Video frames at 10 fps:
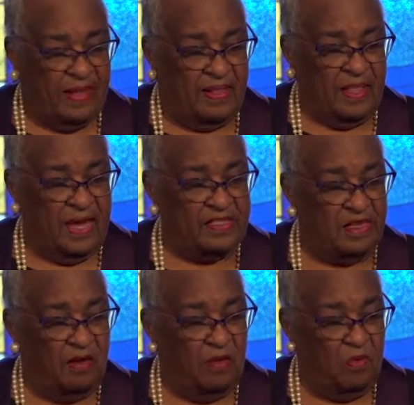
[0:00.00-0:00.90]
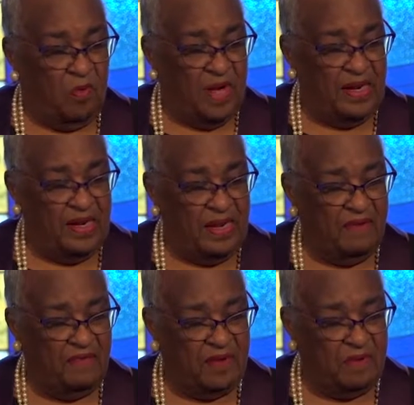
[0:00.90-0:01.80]
There's only one
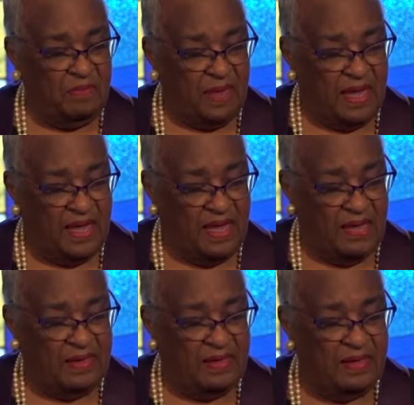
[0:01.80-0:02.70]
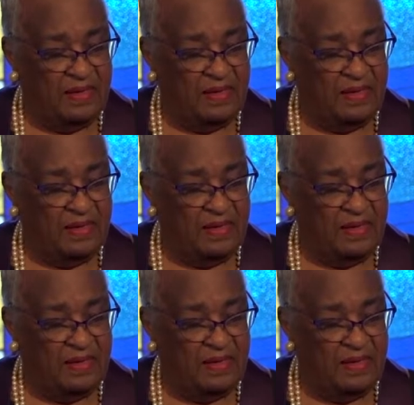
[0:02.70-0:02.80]
infinite mind,